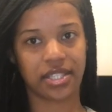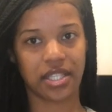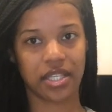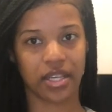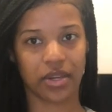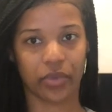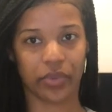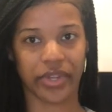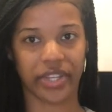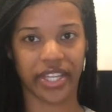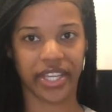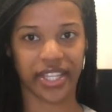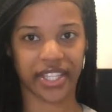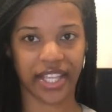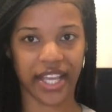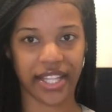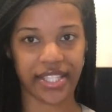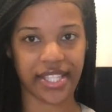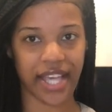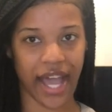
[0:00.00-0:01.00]
to really get
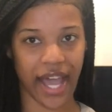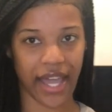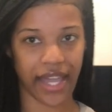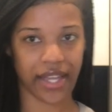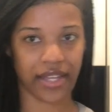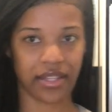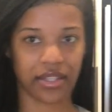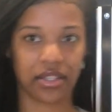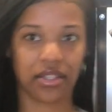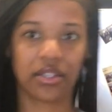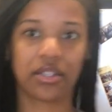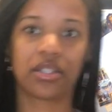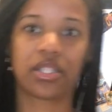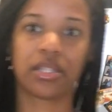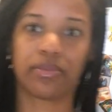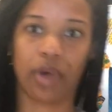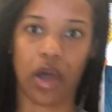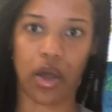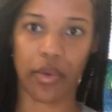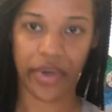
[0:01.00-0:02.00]
that tight,
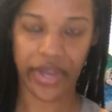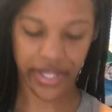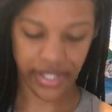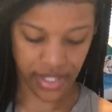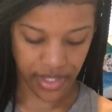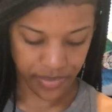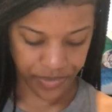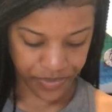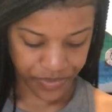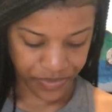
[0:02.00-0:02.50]
small waist.